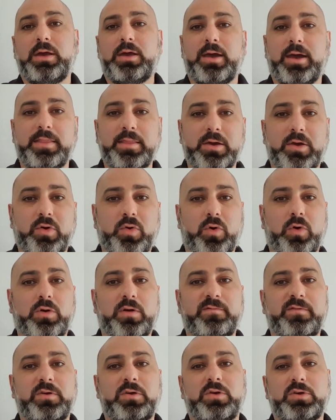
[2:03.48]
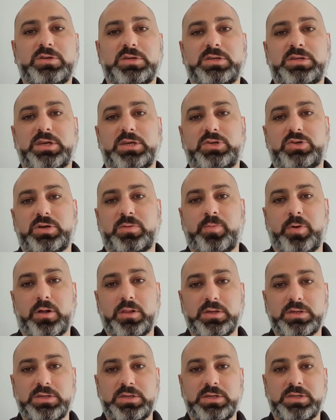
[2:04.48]
and the core of your user-centric
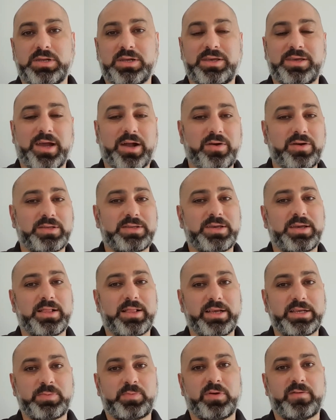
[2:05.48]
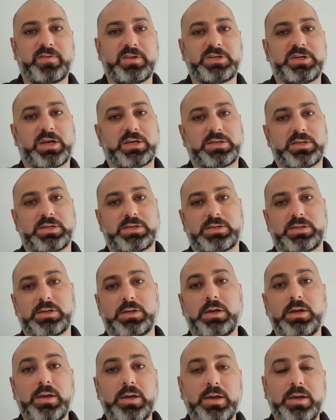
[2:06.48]
policies to guarantee least privilege access.
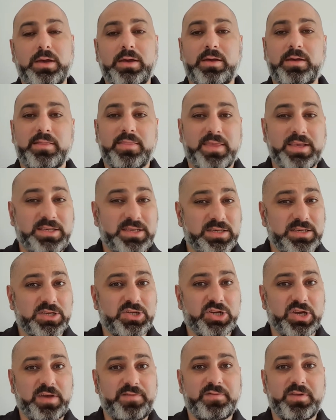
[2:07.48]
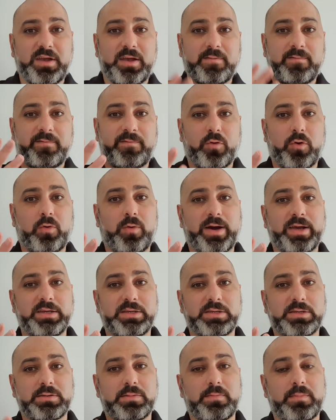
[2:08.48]
This is achieved in 4
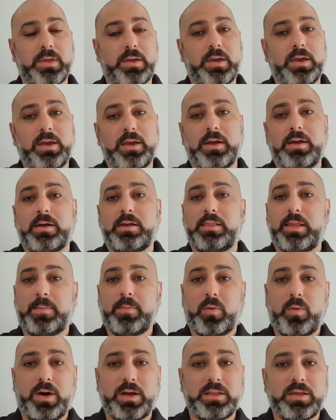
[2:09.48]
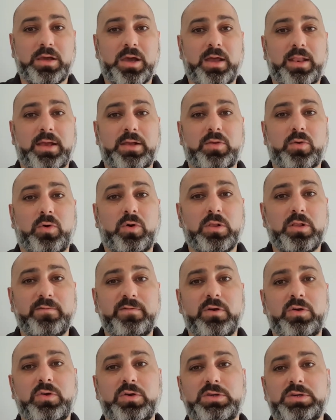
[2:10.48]
ways. Number 1, connect all of
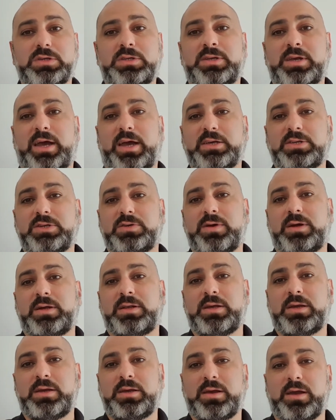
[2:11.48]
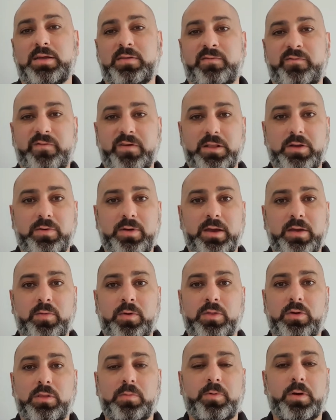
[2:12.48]
your users to Azure AD and federate
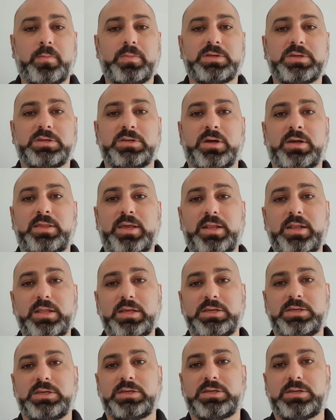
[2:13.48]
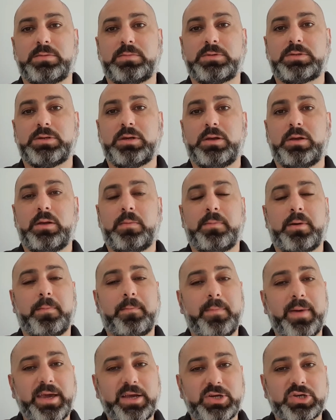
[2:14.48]
with on-premises identity systems, but
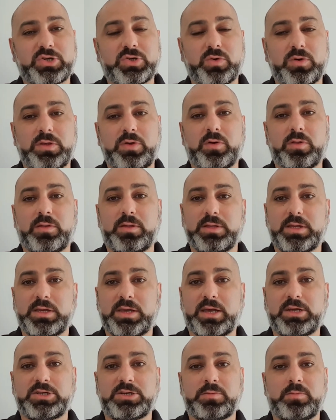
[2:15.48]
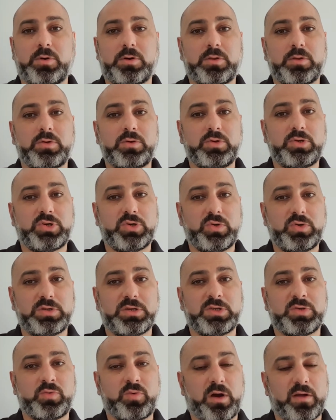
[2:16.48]
make sure the authentication model you choose
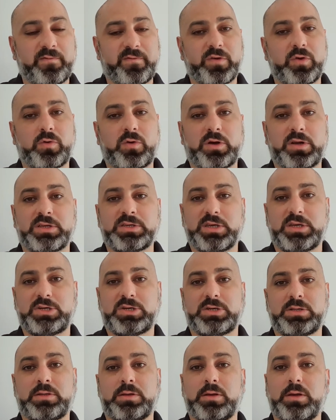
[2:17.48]
is right for your organization.